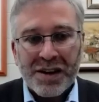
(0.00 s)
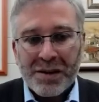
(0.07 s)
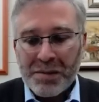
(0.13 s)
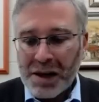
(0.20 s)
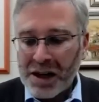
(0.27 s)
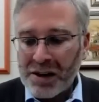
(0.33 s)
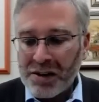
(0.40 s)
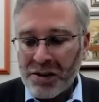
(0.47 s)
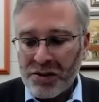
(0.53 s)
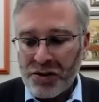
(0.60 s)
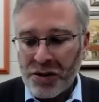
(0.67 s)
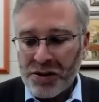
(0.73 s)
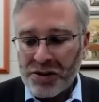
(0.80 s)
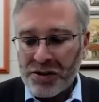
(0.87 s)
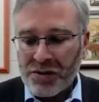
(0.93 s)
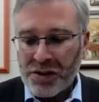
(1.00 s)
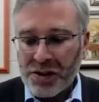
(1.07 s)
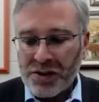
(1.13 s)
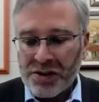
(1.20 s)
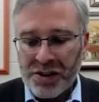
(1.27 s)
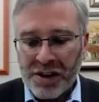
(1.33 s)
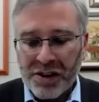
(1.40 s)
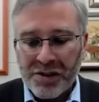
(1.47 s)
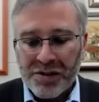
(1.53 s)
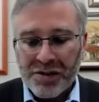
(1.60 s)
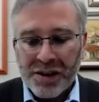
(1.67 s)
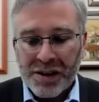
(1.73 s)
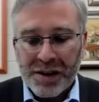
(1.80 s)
making those choices for yourself.